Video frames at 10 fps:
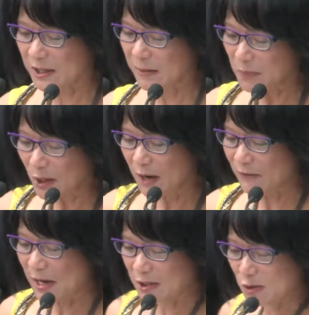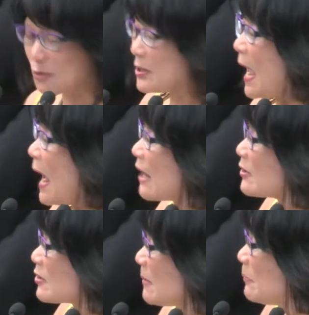community of residents who care
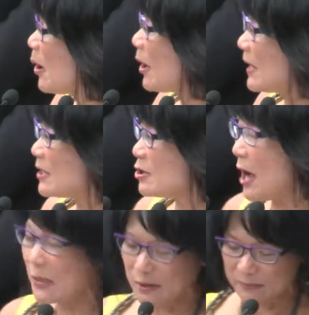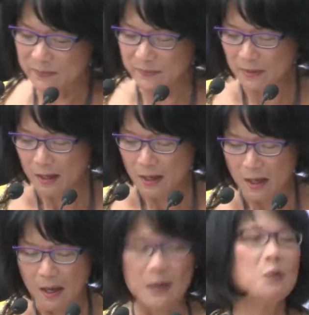and support each other
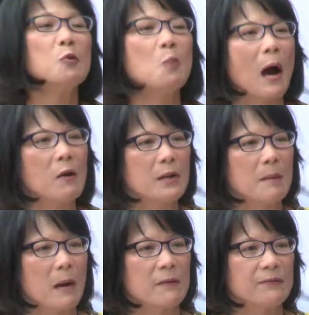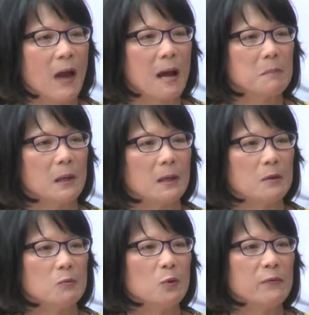and who welcome our family
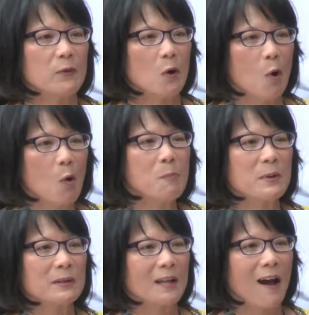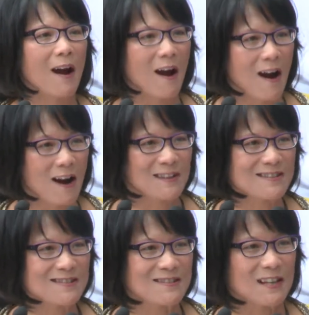with open
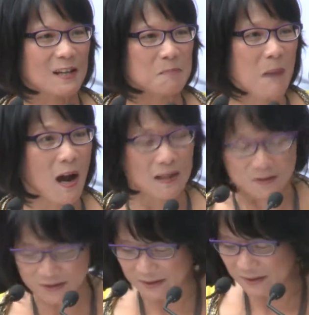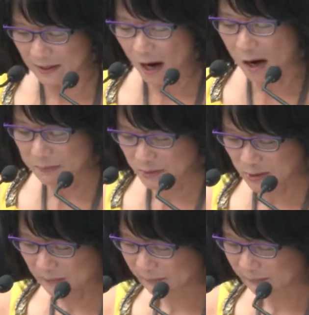hearts and minds and arms.